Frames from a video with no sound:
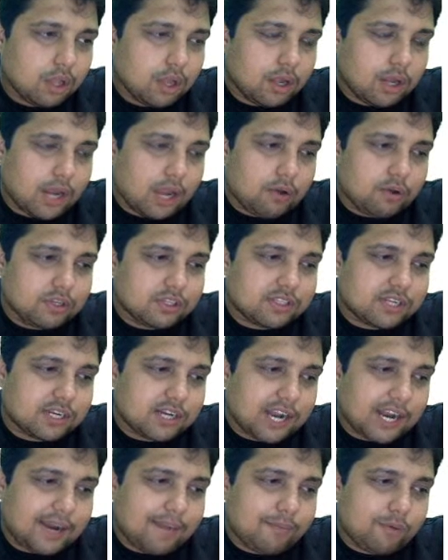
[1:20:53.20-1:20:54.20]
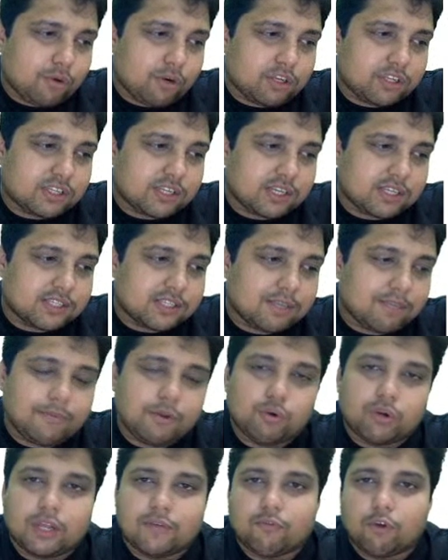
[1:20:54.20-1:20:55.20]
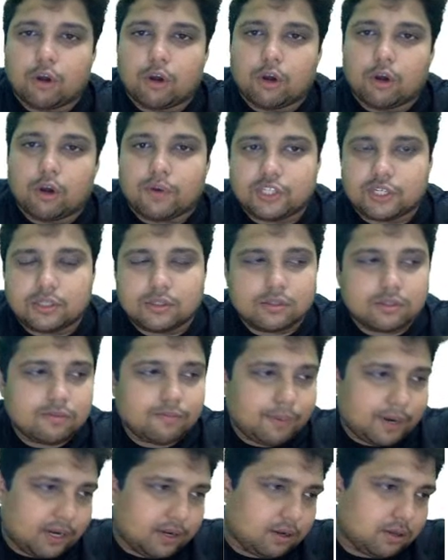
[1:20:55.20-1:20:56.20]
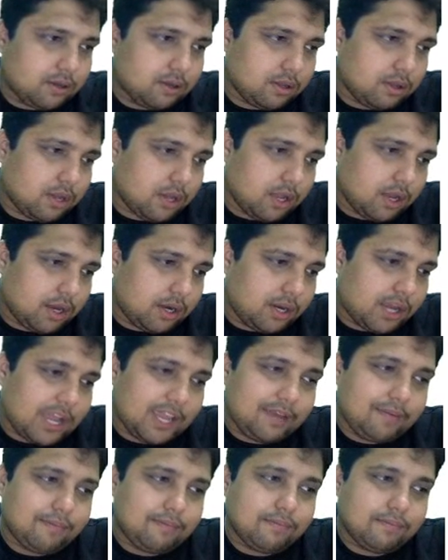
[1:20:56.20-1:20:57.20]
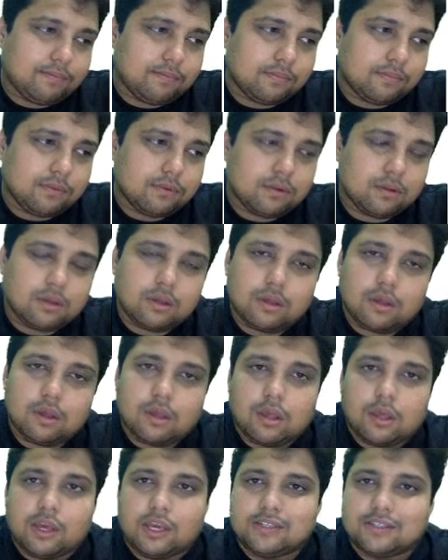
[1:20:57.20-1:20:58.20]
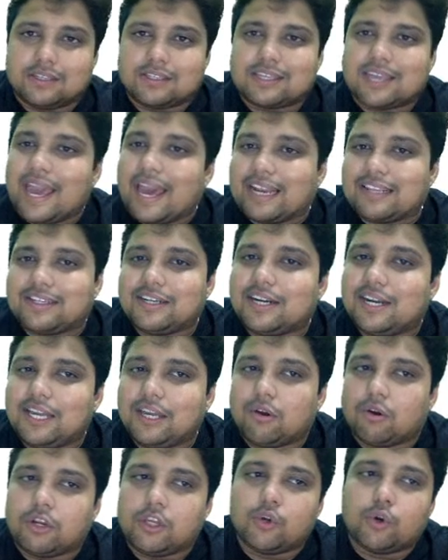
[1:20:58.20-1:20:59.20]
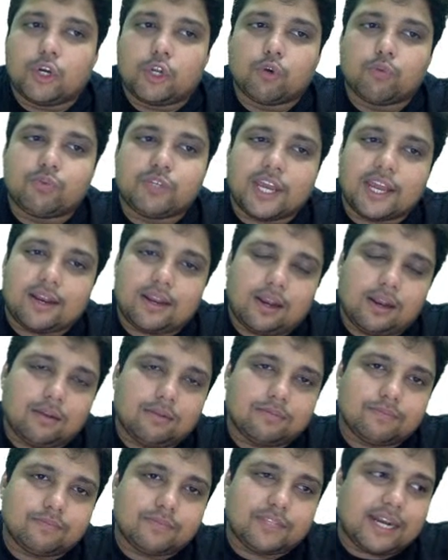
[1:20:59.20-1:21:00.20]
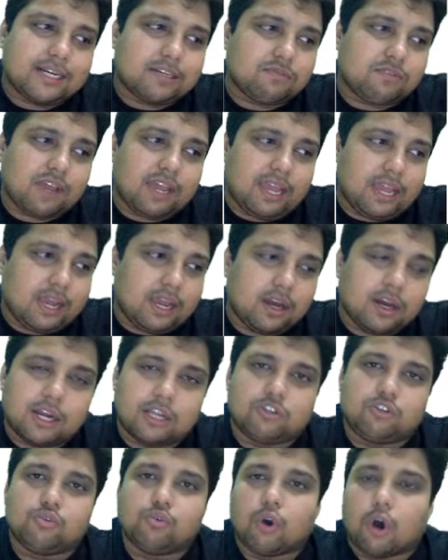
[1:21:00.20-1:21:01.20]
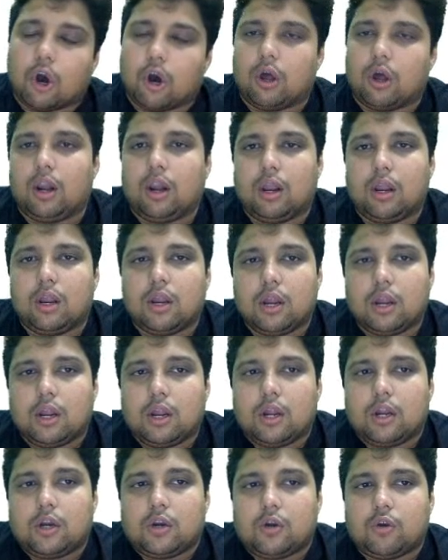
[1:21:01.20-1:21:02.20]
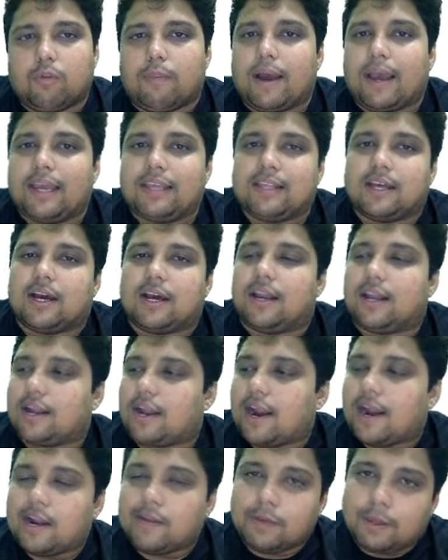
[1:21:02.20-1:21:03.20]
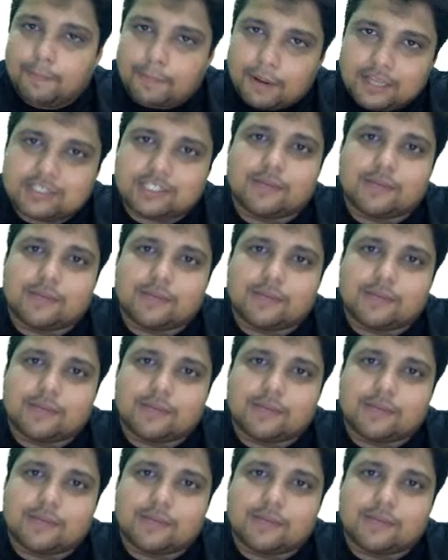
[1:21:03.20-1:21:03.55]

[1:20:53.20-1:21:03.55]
Now is the time to discuss some beautiful questions, but time is a scarcity on YouTube channel. That's why I urge you all to buy the Unacademy Plus